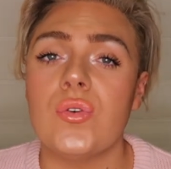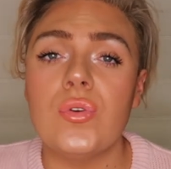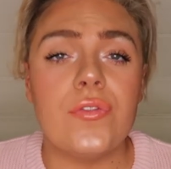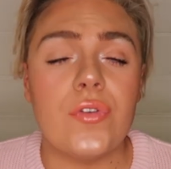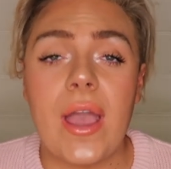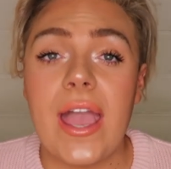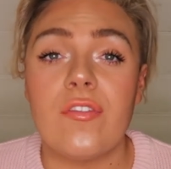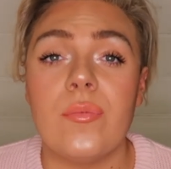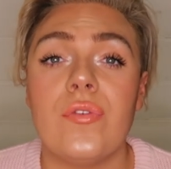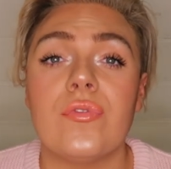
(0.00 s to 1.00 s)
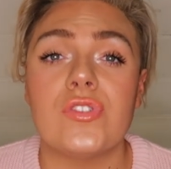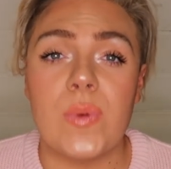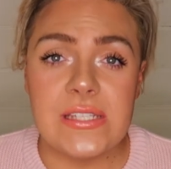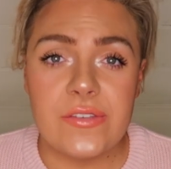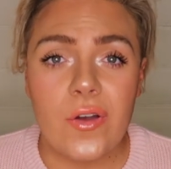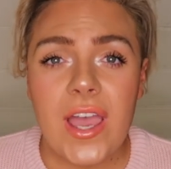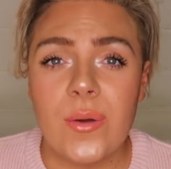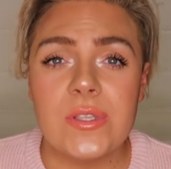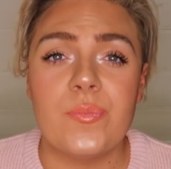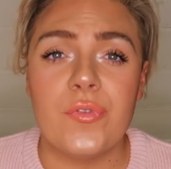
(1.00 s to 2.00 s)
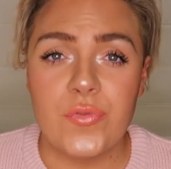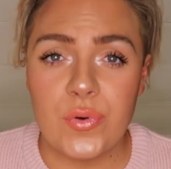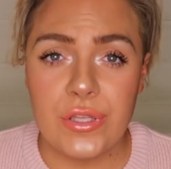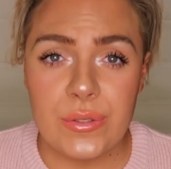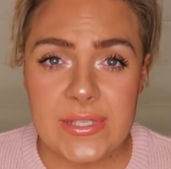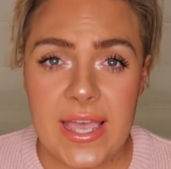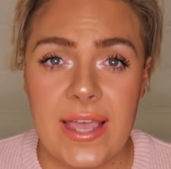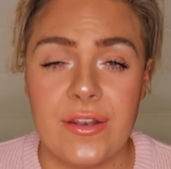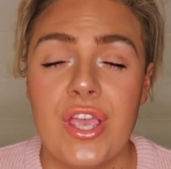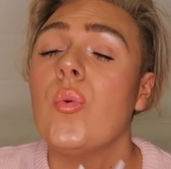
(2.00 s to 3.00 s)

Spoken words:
all of your hair removal 24 hours before you tan.